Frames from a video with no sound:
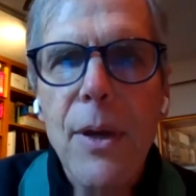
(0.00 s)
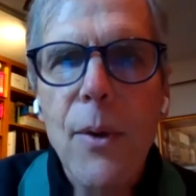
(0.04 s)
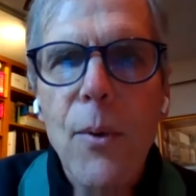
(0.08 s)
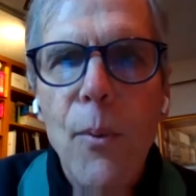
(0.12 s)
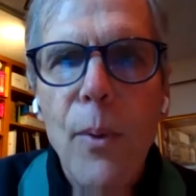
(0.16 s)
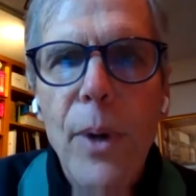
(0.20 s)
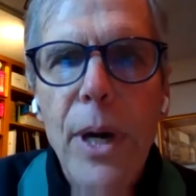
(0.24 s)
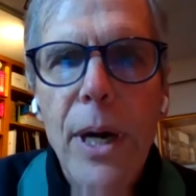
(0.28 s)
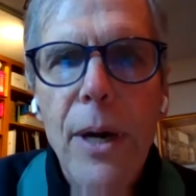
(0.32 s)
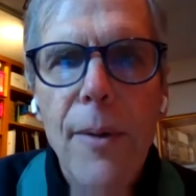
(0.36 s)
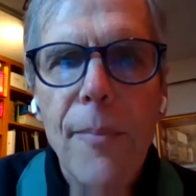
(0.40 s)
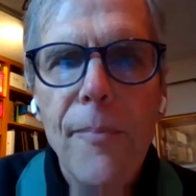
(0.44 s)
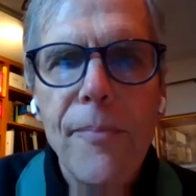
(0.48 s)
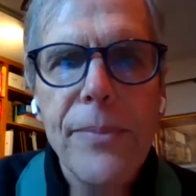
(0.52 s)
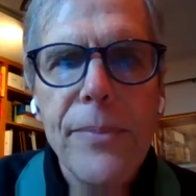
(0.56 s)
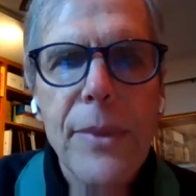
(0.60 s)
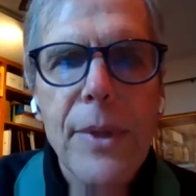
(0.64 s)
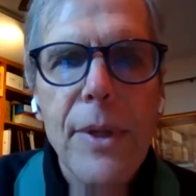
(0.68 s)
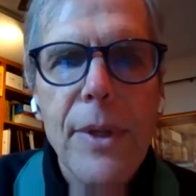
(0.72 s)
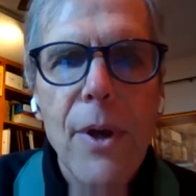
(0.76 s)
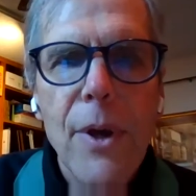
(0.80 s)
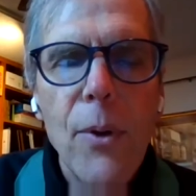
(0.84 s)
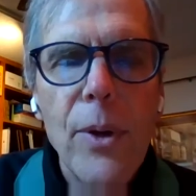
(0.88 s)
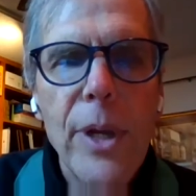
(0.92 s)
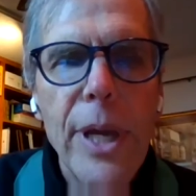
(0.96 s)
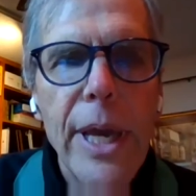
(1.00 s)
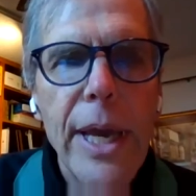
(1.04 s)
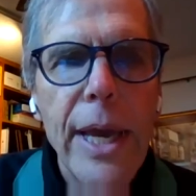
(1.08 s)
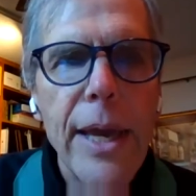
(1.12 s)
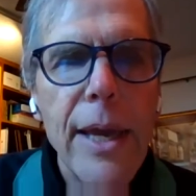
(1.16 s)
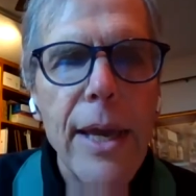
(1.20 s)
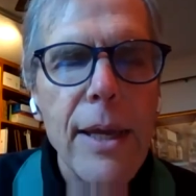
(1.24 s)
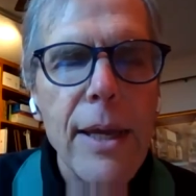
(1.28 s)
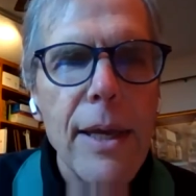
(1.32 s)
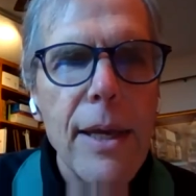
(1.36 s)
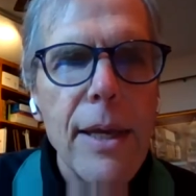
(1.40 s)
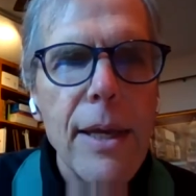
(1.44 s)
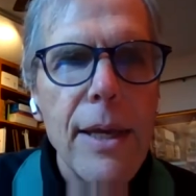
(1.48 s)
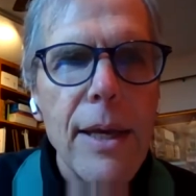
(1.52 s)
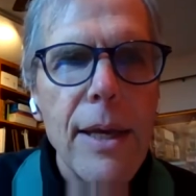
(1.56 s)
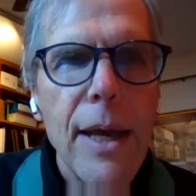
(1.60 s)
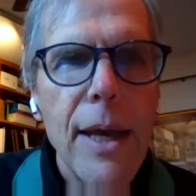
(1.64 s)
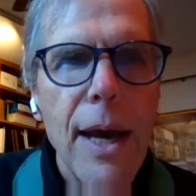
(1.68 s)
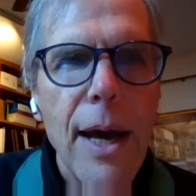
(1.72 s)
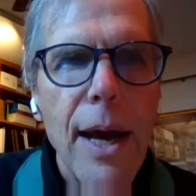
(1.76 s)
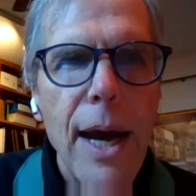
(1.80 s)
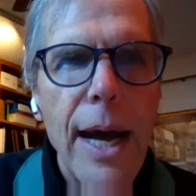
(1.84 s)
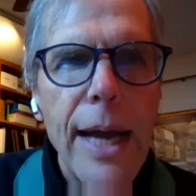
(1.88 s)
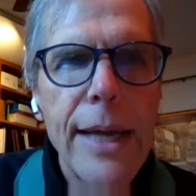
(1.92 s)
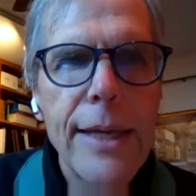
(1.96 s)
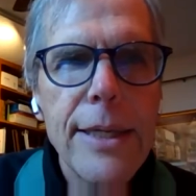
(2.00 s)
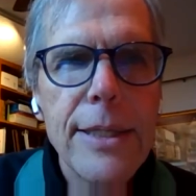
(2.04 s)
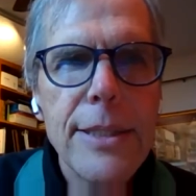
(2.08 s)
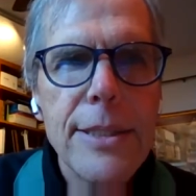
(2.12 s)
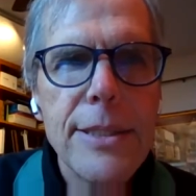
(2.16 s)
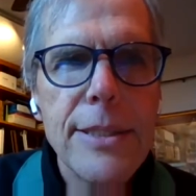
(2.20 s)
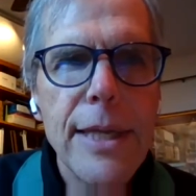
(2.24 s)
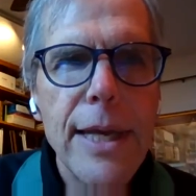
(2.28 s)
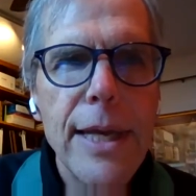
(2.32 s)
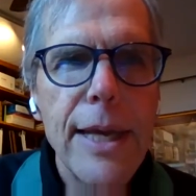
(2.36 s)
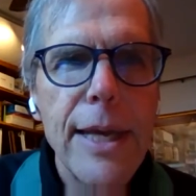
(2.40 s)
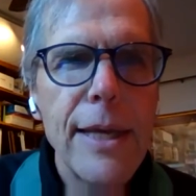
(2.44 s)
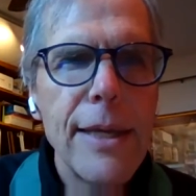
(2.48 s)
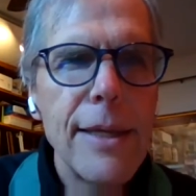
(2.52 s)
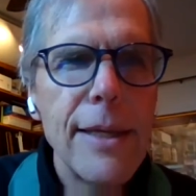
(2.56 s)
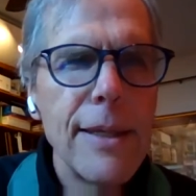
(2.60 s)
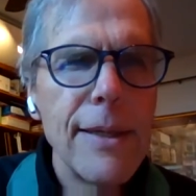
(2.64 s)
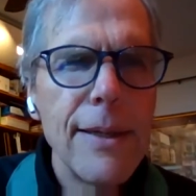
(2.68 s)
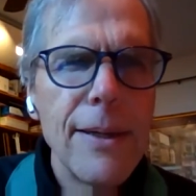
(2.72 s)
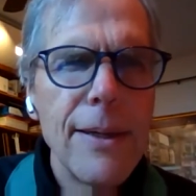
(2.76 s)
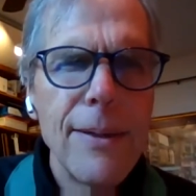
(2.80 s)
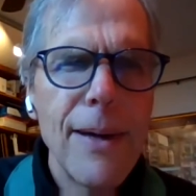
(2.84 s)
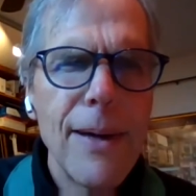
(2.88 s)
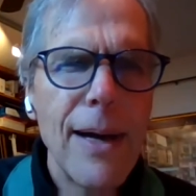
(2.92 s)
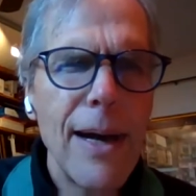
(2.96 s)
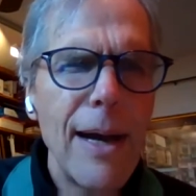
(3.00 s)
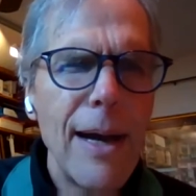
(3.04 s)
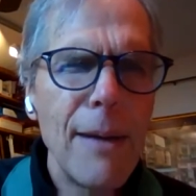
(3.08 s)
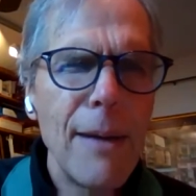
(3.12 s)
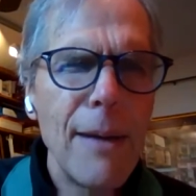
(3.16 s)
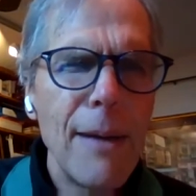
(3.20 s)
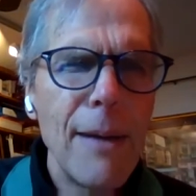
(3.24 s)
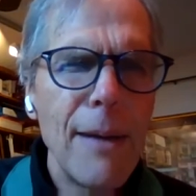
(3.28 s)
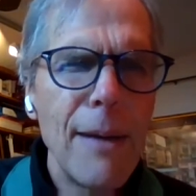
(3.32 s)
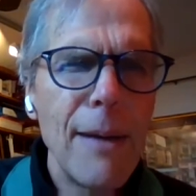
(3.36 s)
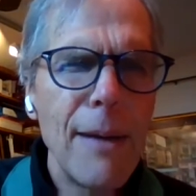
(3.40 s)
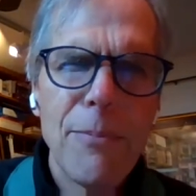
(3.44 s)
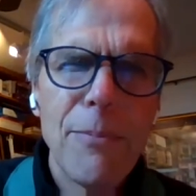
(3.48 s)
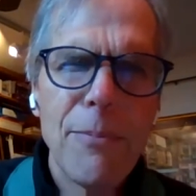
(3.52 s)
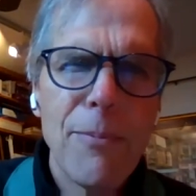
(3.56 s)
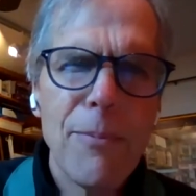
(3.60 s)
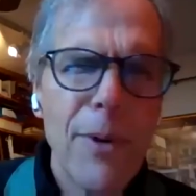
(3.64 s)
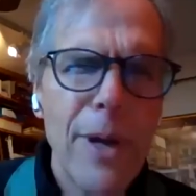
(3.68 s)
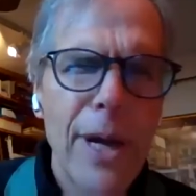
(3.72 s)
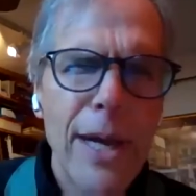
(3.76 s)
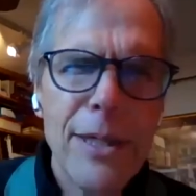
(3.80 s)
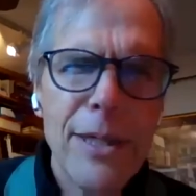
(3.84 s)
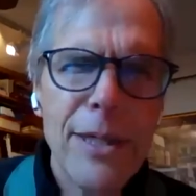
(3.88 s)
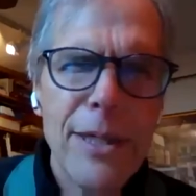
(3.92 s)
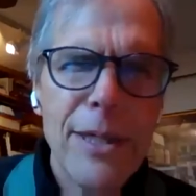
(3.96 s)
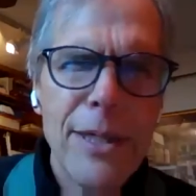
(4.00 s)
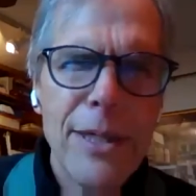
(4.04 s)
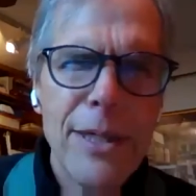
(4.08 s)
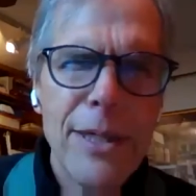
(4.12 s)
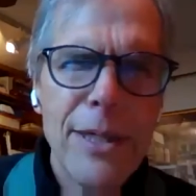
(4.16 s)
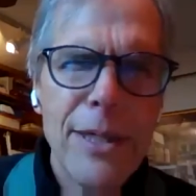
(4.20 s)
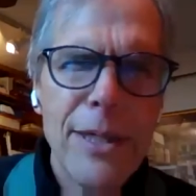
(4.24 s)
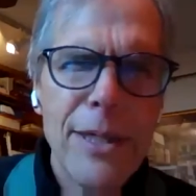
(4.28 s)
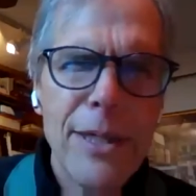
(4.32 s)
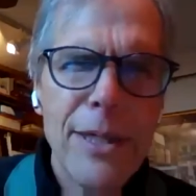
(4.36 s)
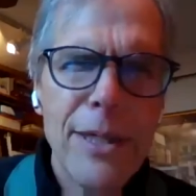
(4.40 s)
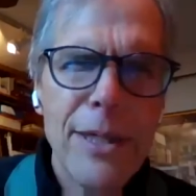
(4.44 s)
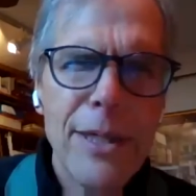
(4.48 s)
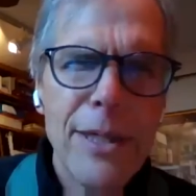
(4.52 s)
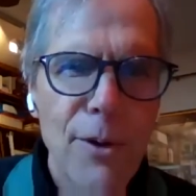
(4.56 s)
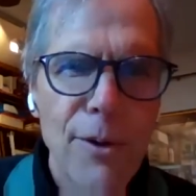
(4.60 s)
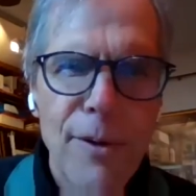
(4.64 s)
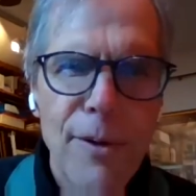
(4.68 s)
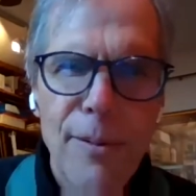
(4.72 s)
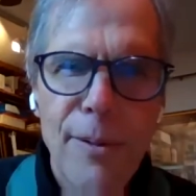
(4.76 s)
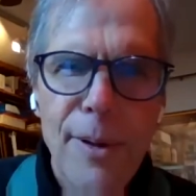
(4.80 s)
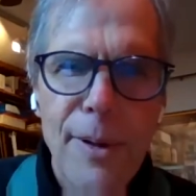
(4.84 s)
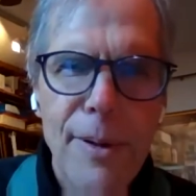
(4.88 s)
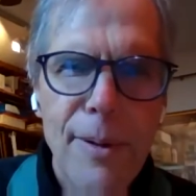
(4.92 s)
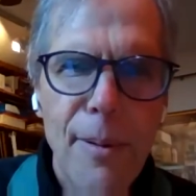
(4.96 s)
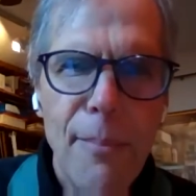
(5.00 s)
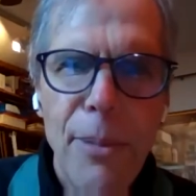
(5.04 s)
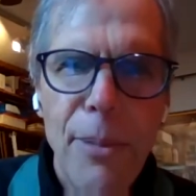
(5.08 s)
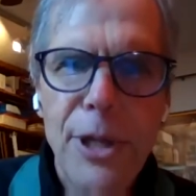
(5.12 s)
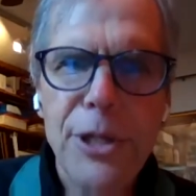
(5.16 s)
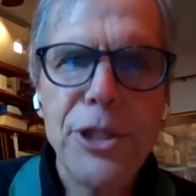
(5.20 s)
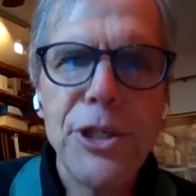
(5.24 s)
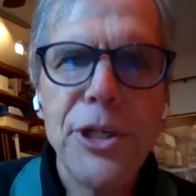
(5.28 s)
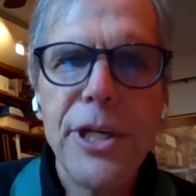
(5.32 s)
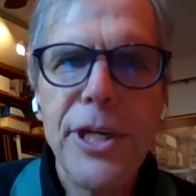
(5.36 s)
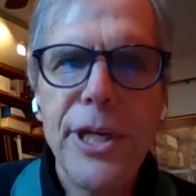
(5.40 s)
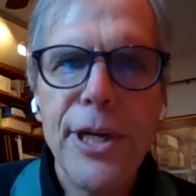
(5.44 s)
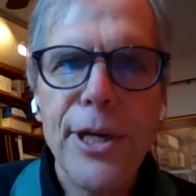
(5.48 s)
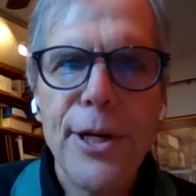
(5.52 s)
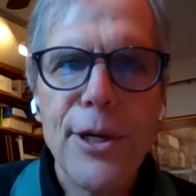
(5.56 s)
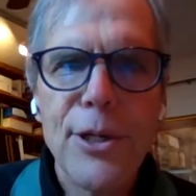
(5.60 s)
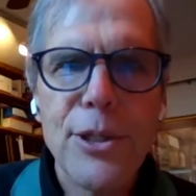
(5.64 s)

Well, okay, I could say, you know, I've been practicing now for a bunch of years.